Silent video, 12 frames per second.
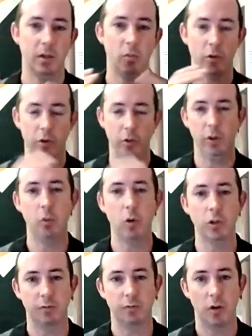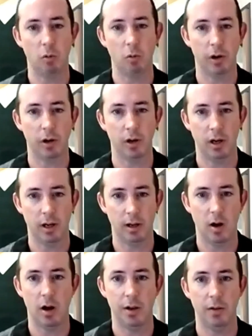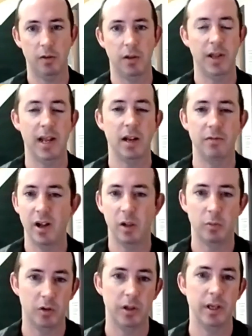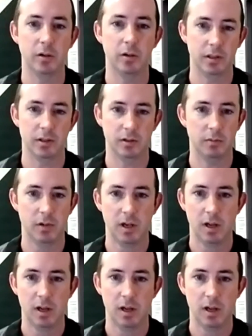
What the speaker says: and we're doing most of our work on the data available in the ecosystem.